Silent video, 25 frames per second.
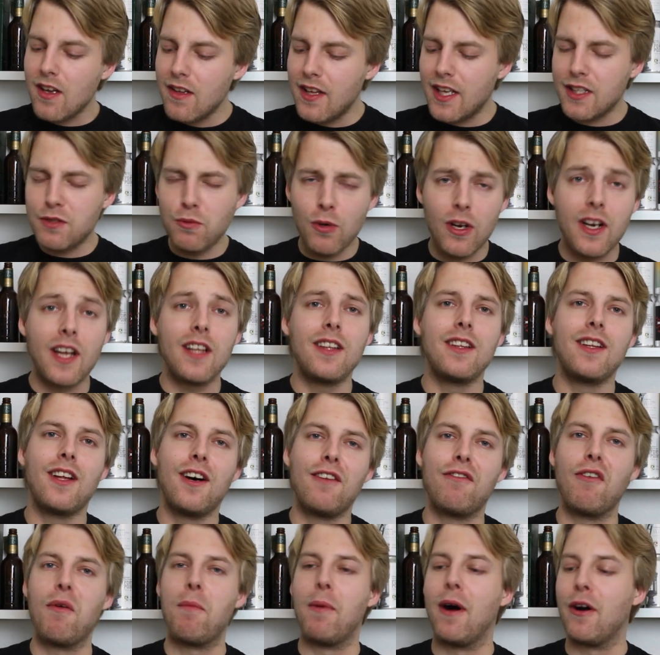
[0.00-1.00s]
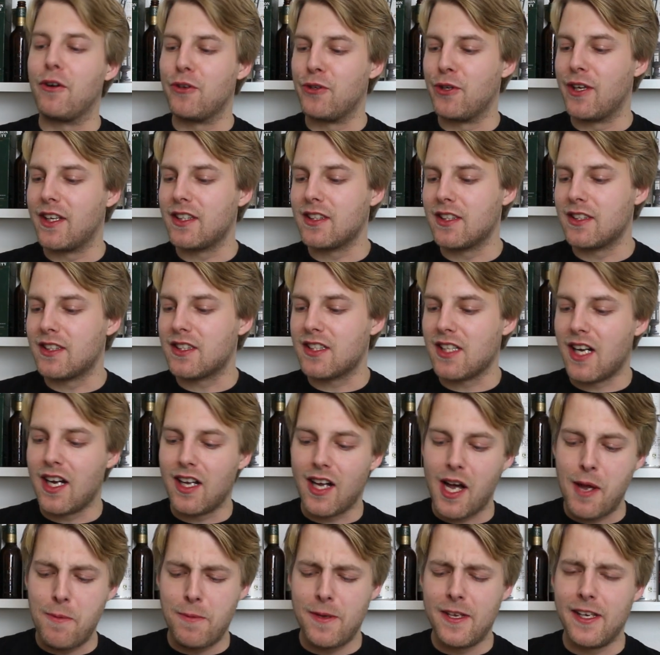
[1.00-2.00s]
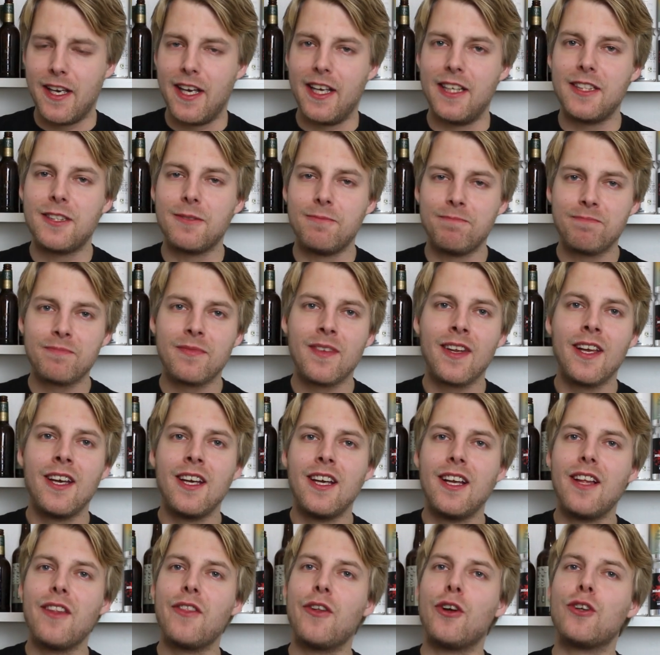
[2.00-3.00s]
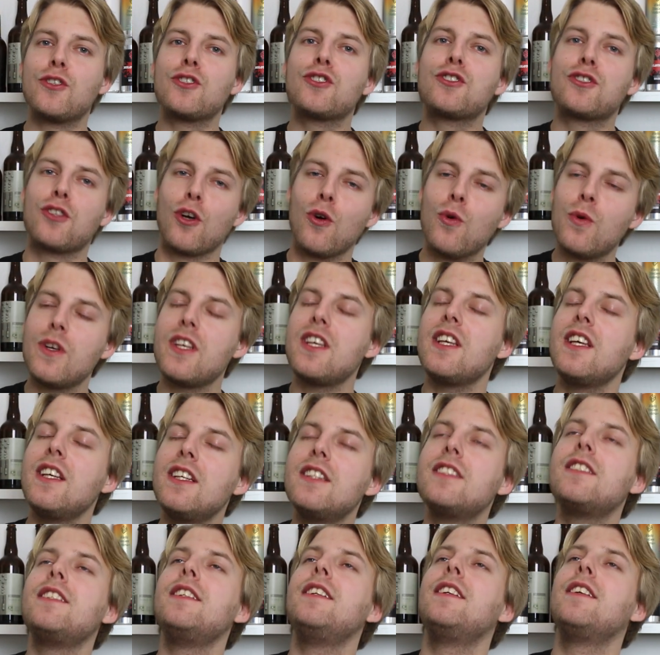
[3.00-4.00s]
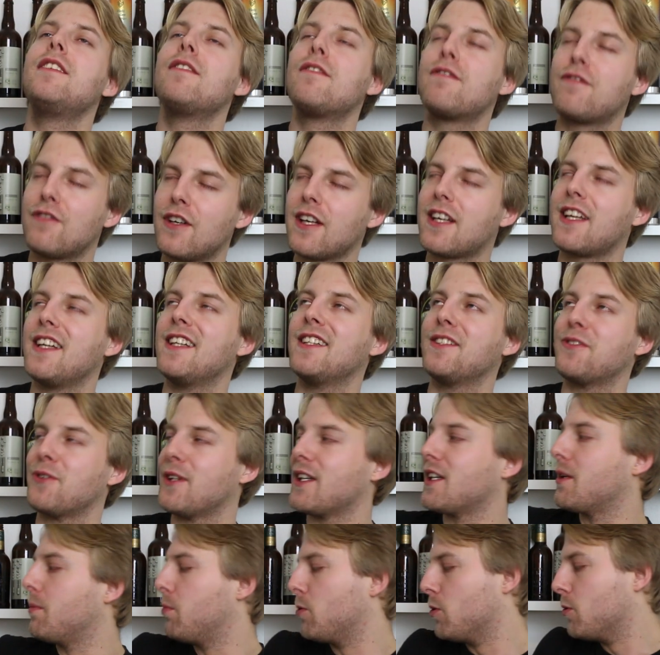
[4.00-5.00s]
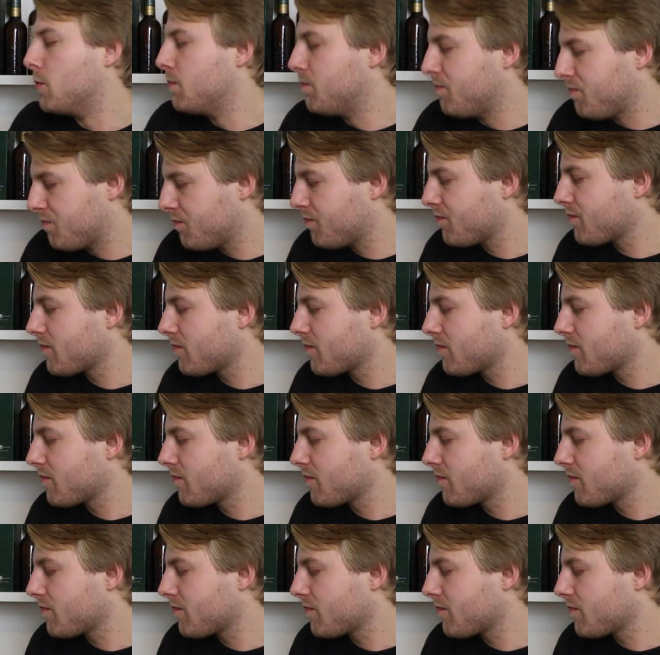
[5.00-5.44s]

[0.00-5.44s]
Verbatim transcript: That's what I love about New England style IPAs. They're so easy freaking drinkable.